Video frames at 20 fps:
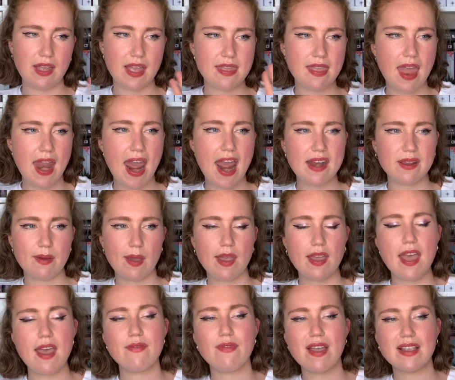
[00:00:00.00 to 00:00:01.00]
And then
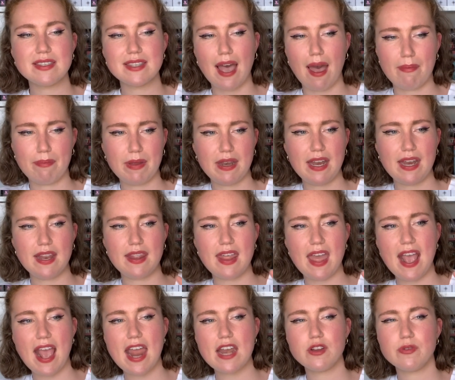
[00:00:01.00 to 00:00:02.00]
anyway, events happen and
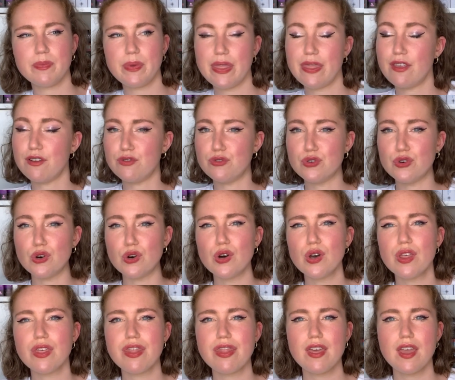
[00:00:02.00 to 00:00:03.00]
they end up in the
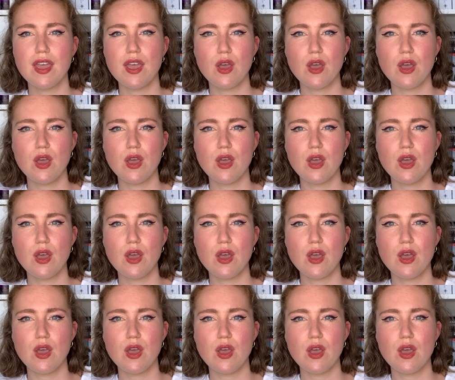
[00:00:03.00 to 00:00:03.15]
north,